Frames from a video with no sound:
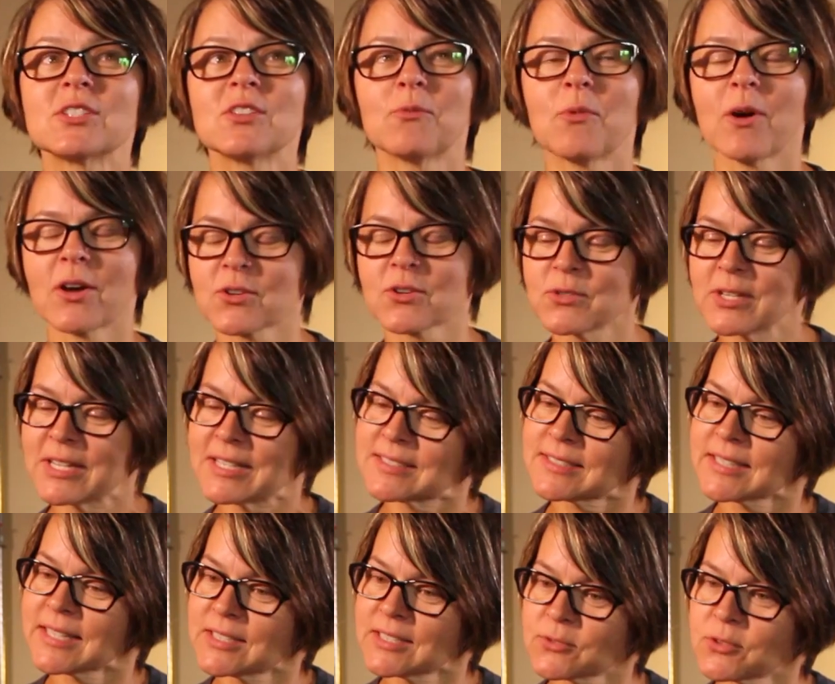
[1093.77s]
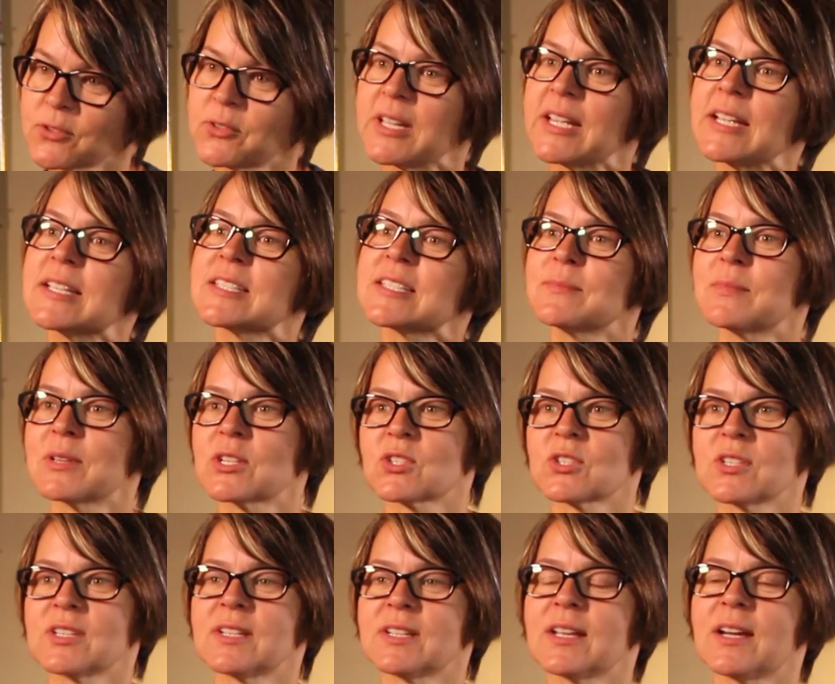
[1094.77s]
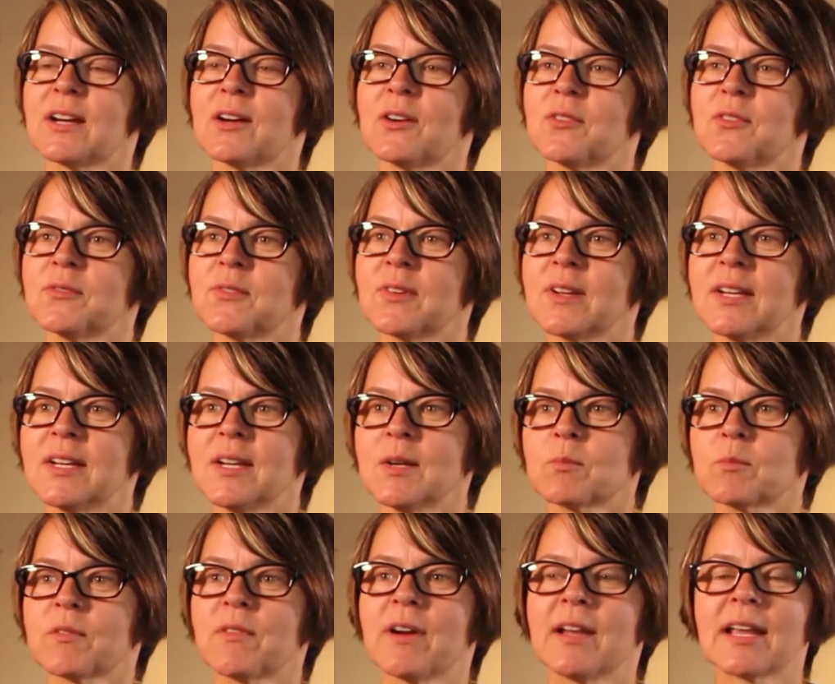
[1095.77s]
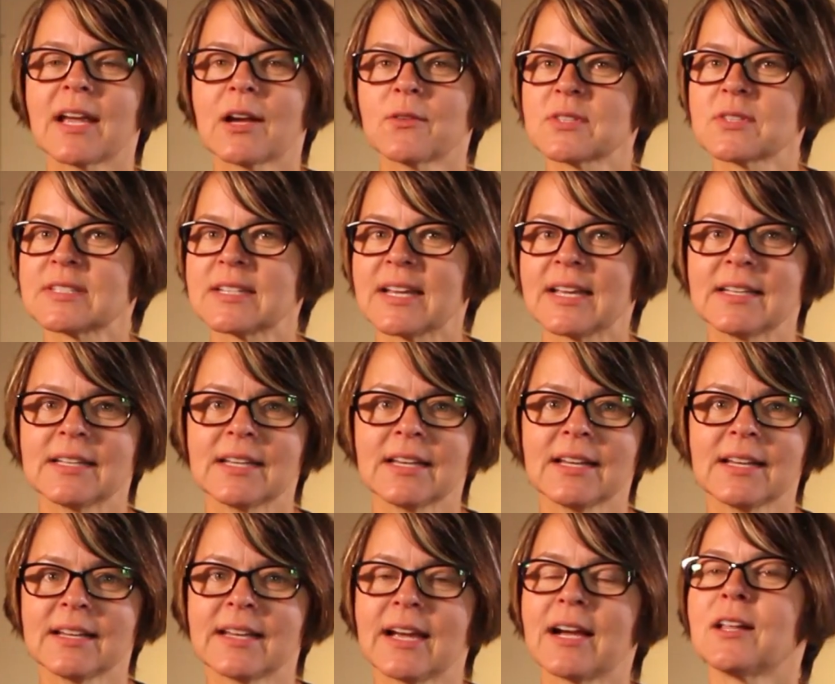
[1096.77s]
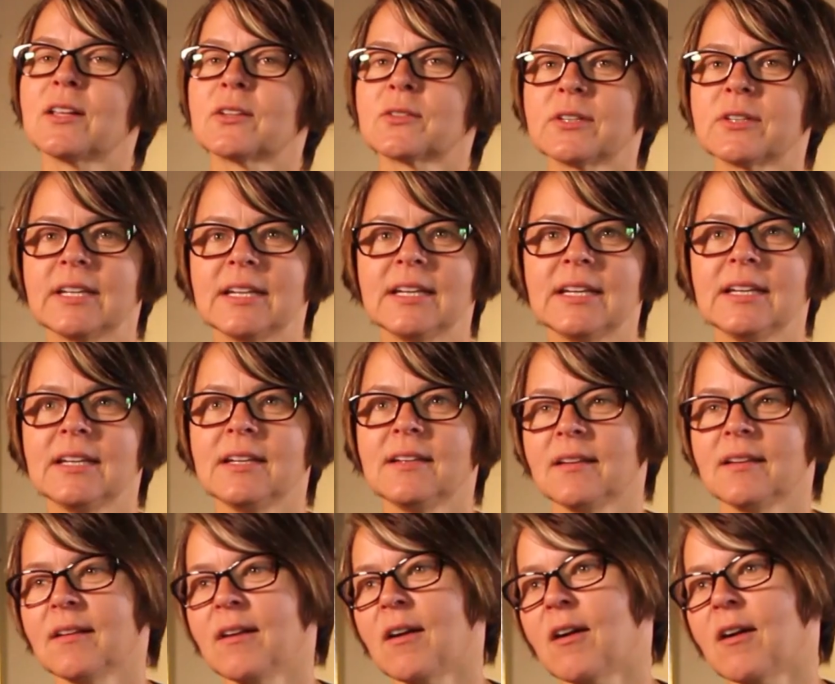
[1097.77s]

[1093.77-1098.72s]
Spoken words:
if Water Street can stay true to its mission of providing outstanding gallery,